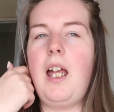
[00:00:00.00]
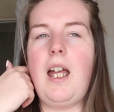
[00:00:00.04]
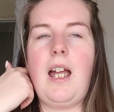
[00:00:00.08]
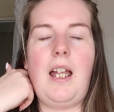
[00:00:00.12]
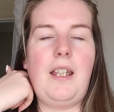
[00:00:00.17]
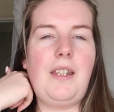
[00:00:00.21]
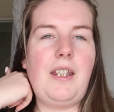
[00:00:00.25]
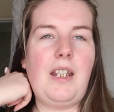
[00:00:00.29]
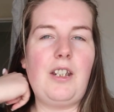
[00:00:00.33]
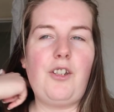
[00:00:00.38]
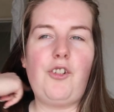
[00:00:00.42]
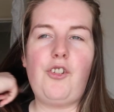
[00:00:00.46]

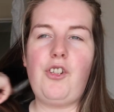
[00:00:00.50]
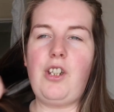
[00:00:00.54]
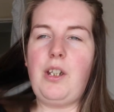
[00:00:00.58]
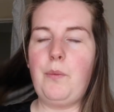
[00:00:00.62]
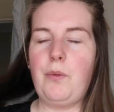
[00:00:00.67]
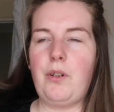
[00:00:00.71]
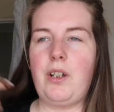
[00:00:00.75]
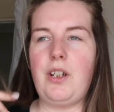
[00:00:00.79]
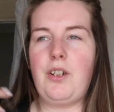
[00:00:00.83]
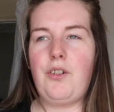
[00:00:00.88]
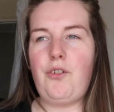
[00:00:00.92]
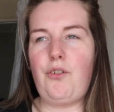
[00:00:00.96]
and then she
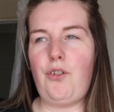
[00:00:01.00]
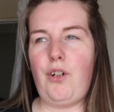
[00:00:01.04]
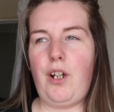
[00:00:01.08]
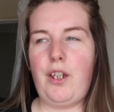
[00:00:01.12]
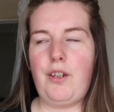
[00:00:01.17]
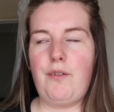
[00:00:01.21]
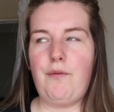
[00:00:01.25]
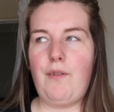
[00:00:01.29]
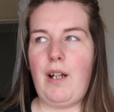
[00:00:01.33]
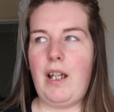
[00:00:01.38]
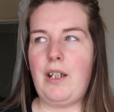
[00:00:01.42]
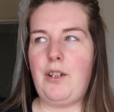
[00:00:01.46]
wanted to try
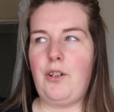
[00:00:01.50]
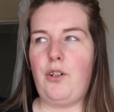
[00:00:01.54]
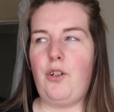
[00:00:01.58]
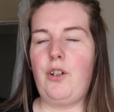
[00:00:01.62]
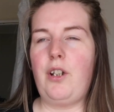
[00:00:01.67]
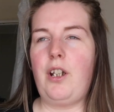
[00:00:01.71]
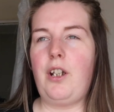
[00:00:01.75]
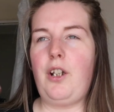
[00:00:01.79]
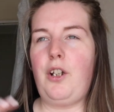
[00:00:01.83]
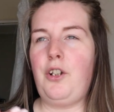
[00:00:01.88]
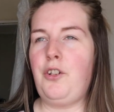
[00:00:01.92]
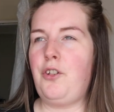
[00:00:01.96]
the red
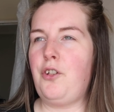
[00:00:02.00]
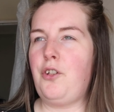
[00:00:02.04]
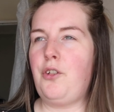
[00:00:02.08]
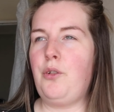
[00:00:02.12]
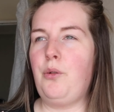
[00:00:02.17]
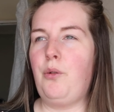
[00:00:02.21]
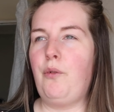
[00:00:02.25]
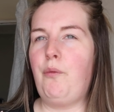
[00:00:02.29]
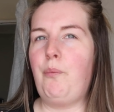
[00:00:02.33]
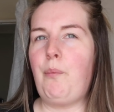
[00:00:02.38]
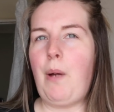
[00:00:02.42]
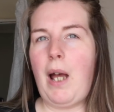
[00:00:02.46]
on, and I just
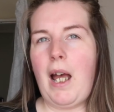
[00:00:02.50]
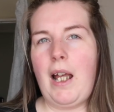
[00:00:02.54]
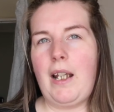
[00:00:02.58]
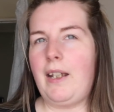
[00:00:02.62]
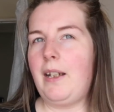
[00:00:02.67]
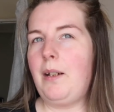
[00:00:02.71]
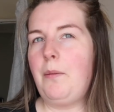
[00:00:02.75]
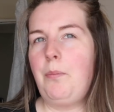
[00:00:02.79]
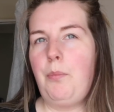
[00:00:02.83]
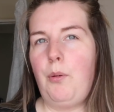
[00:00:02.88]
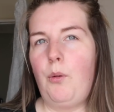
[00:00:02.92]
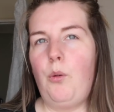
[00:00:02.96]
sort of
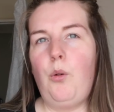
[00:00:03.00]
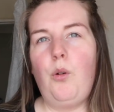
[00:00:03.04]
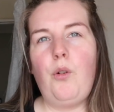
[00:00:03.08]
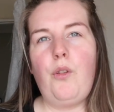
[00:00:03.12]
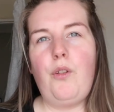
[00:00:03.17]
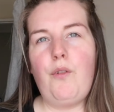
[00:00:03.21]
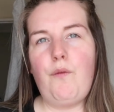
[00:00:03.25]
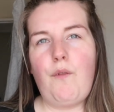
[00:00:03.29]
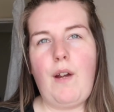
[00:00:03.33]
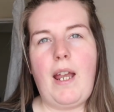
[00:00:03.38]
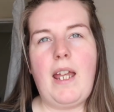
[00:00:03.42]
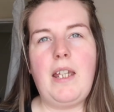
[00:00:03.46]
panic bought
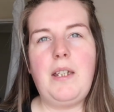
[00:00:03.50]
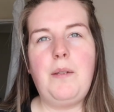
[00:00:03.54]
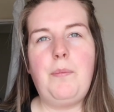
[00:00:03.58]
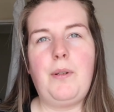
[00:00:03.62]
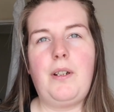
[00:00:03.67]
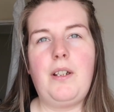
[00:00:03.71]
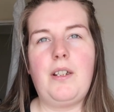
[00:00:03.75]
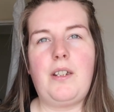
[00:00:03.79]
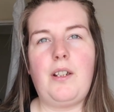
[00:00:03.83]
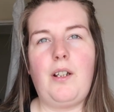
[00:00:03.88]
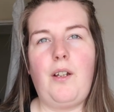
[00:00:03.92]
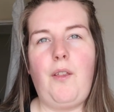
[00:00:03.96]
the red
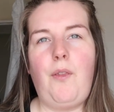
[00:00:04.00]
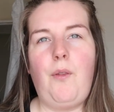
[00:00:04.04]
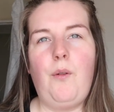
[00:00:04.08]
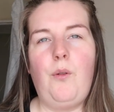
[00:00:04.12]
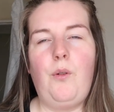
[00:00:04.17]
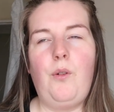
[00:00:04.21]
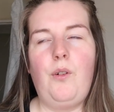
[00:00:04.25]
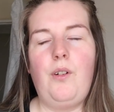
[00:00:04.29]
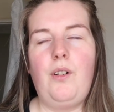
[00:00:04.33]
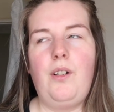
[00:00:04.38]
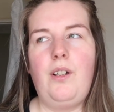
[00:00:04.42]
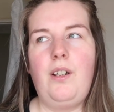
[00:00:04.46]
because I
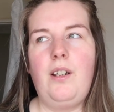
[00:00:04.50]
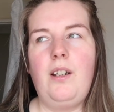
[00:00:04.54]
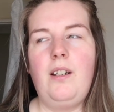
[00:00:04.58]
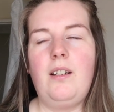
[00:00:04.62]
thought,